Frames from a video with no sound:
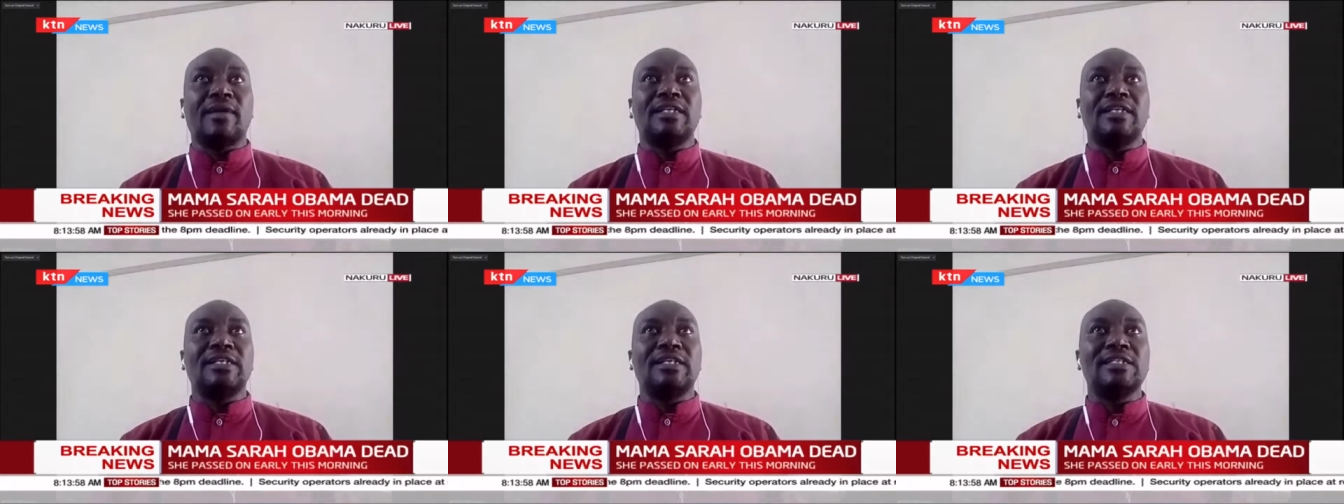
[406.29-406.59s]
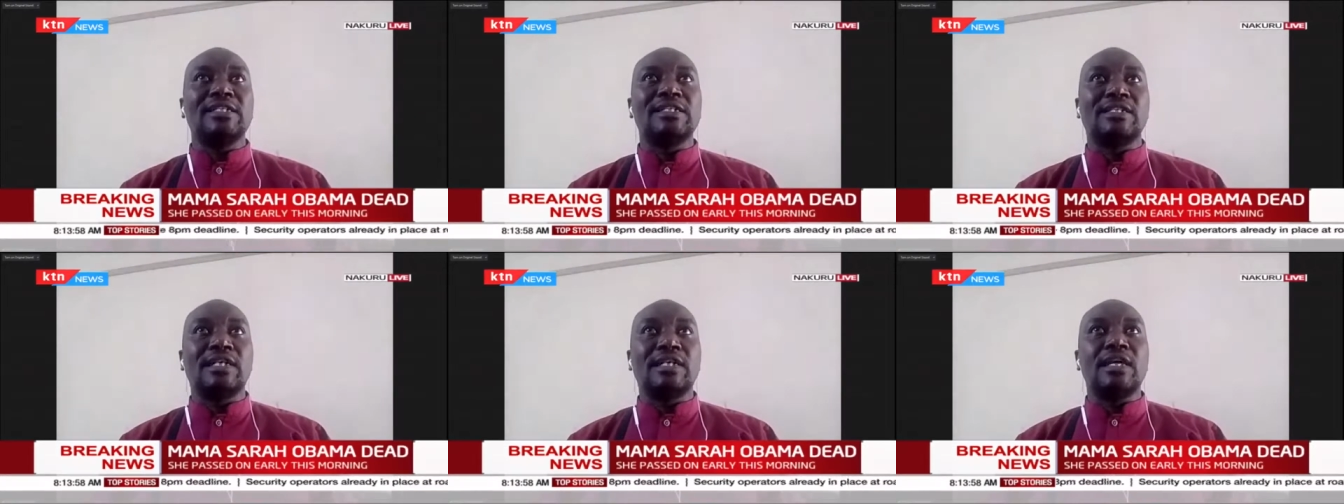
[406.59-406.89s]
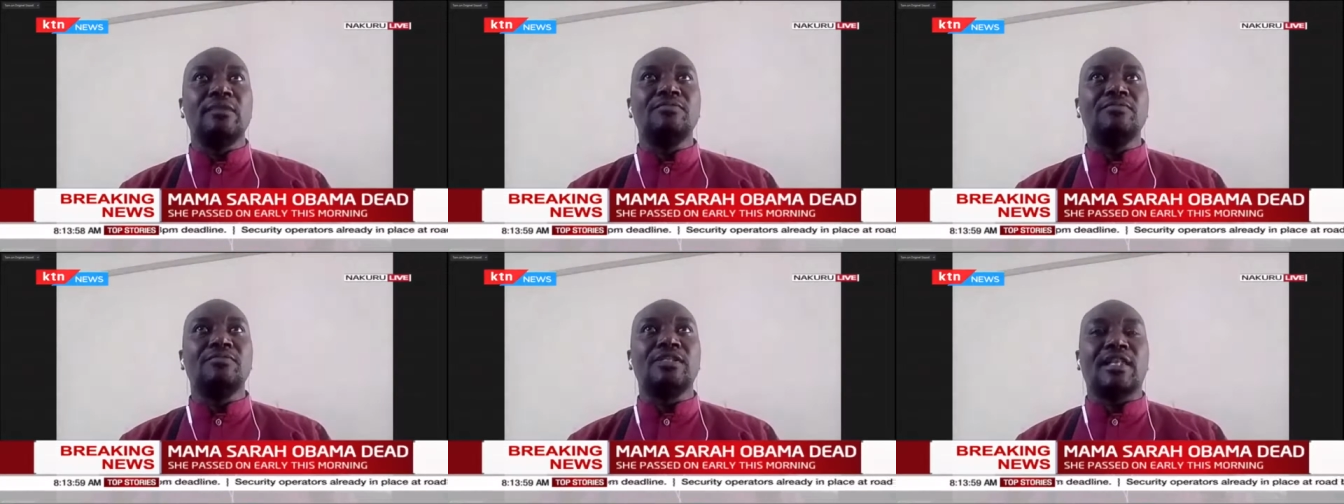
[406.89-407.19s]
But it
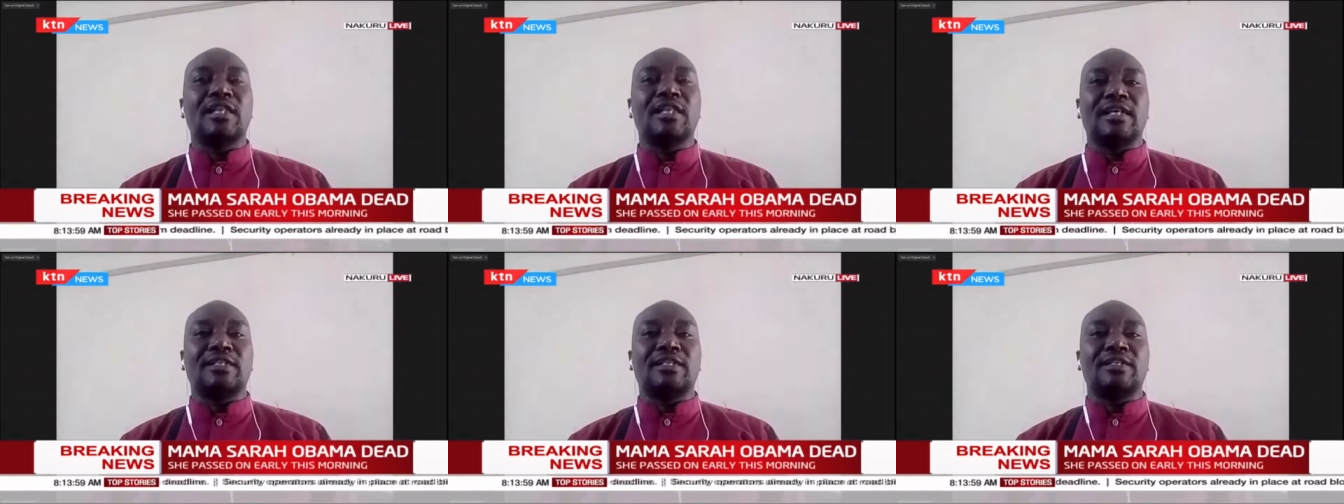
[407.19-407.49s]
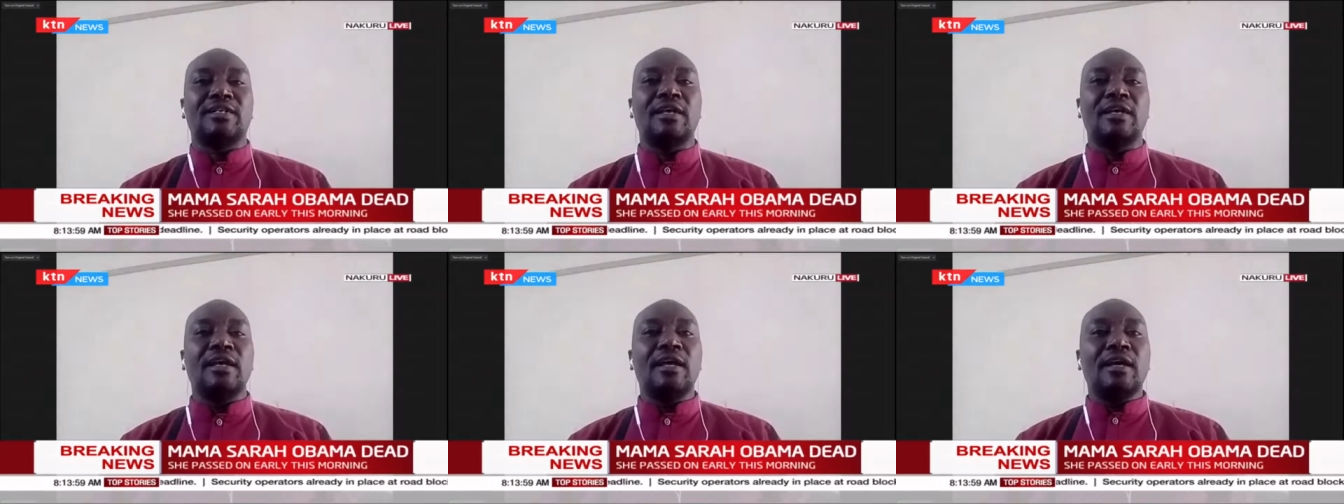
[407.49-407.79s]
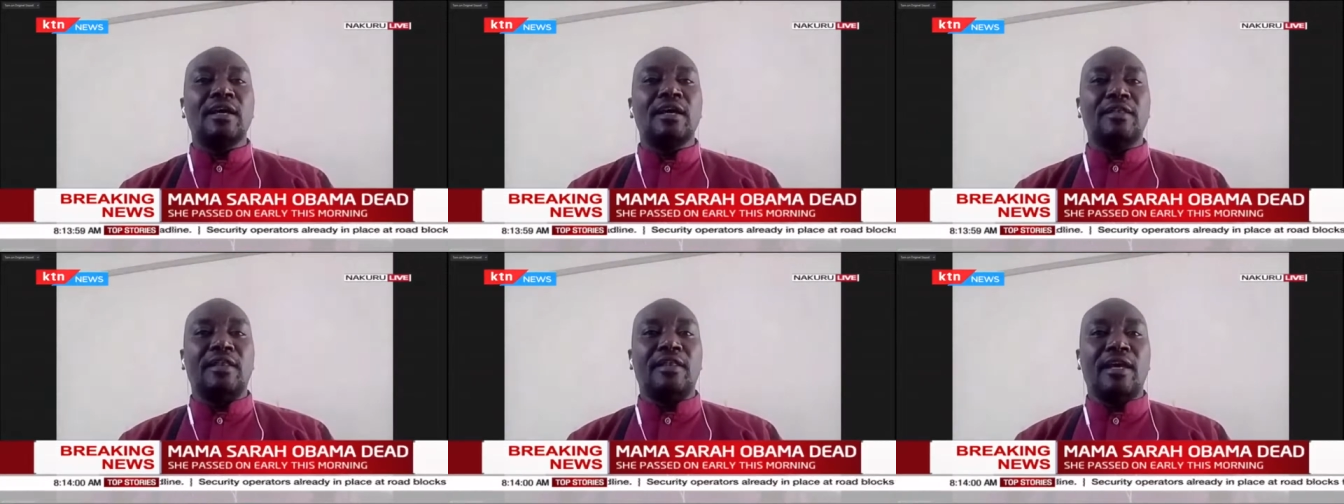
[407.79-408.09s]
seems that
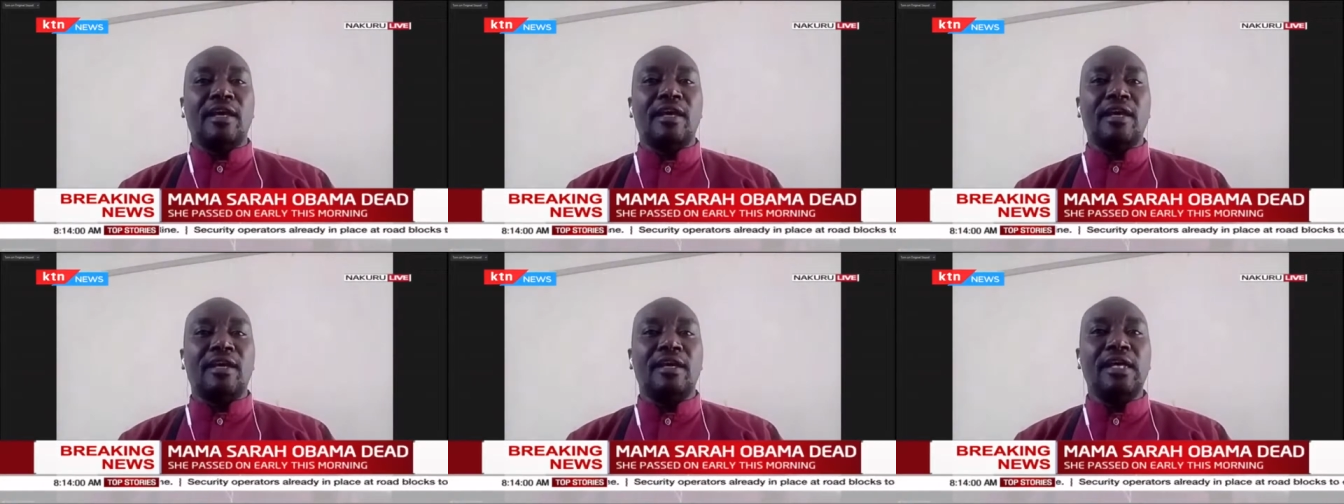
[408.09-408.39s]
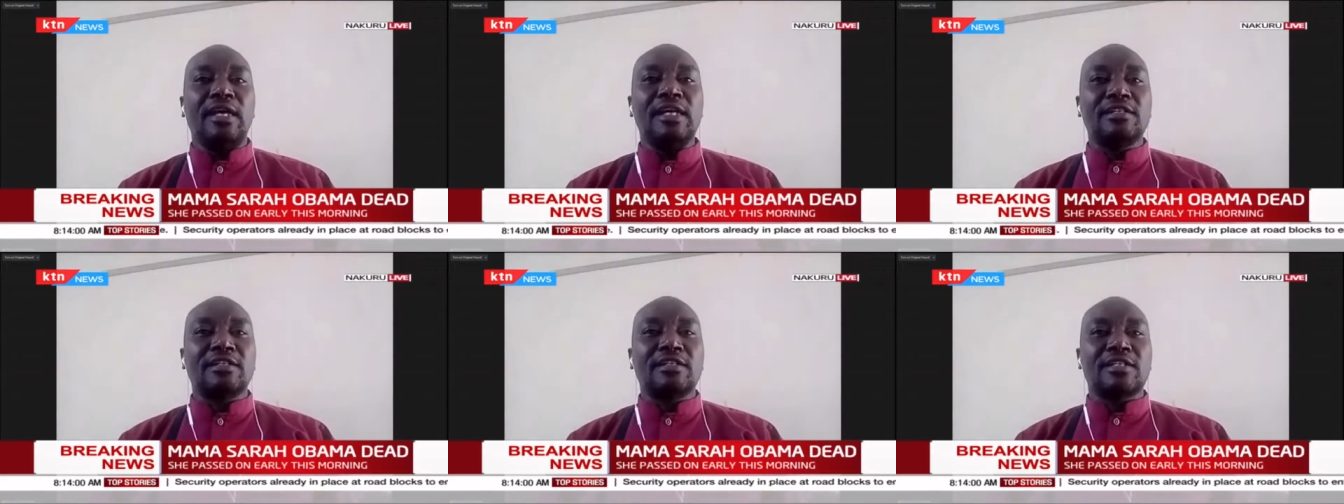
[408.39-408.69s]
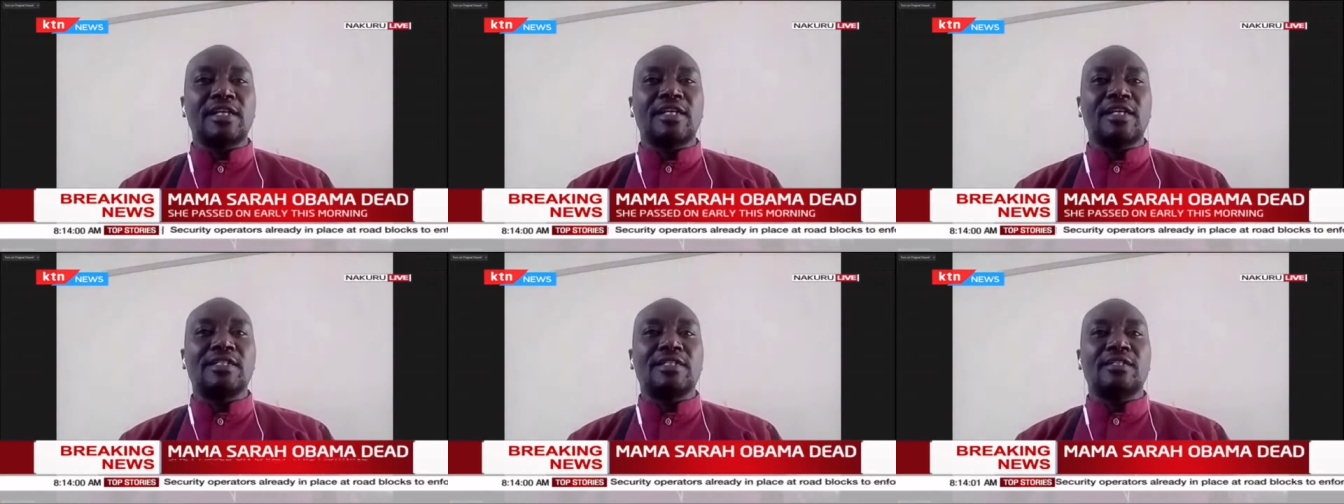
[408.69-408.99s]
the
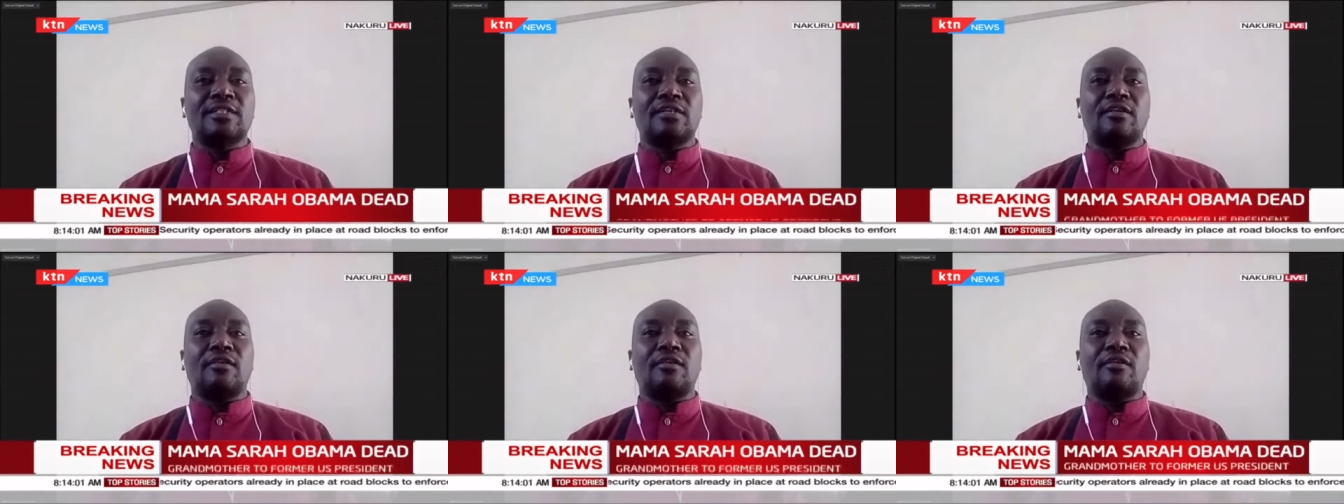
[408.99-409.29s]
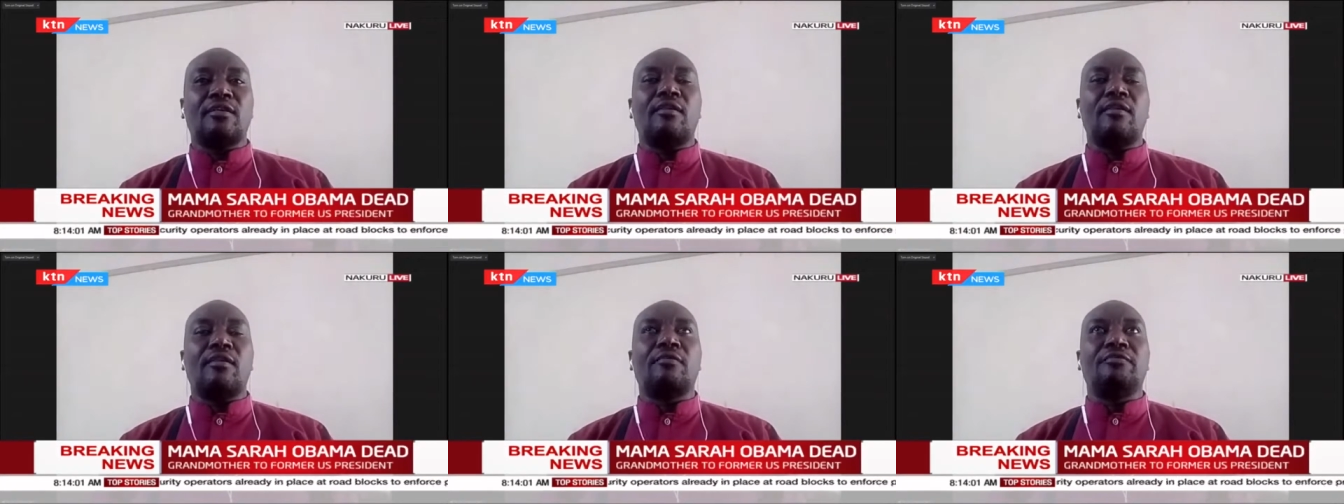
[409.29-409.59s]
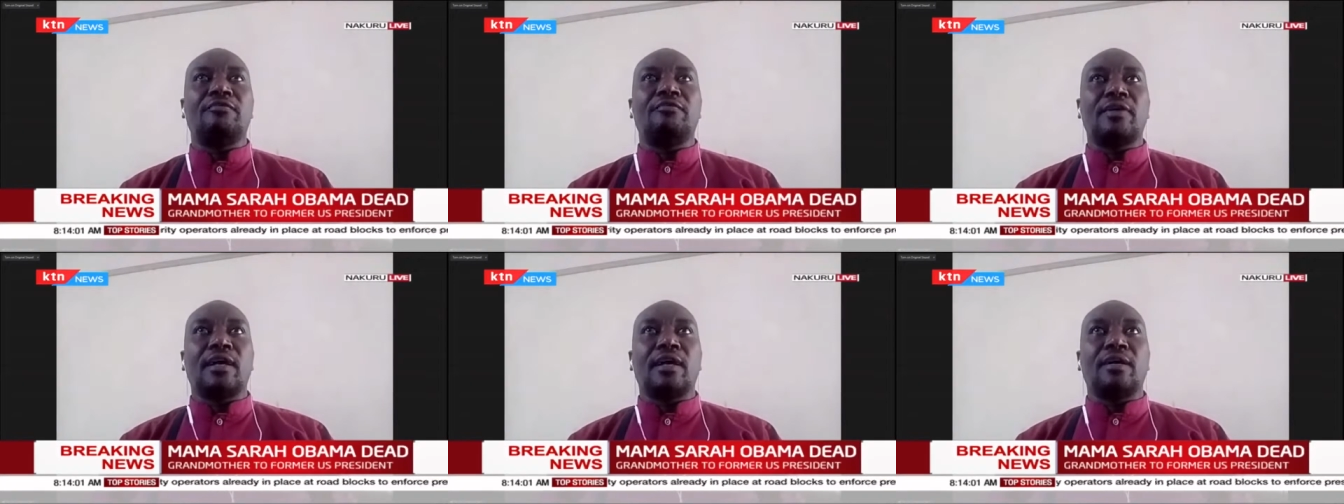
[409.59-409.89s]
interest
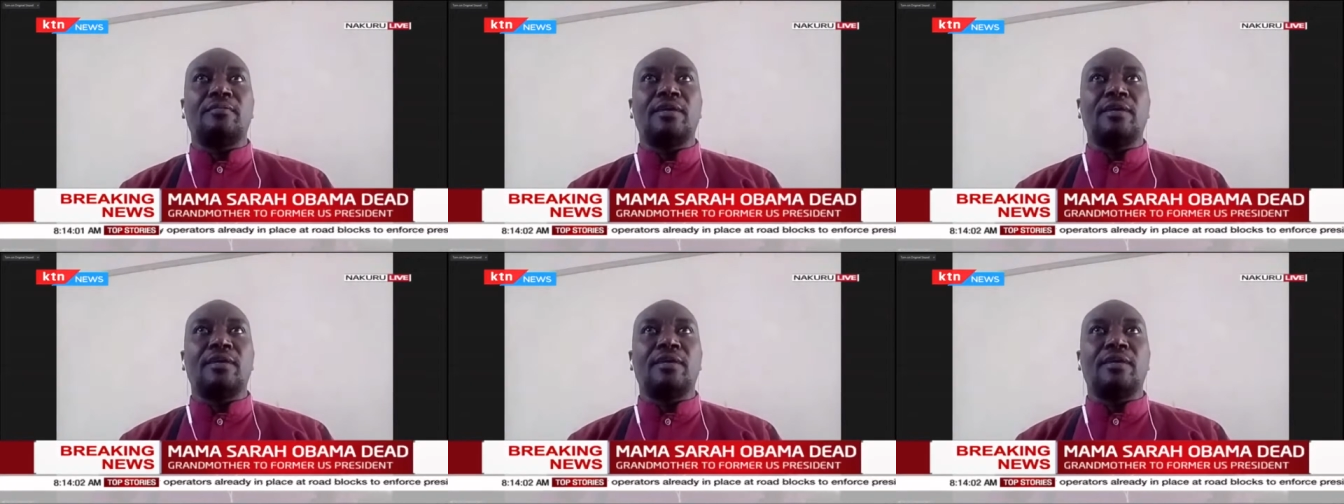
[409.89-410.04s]
of, uh,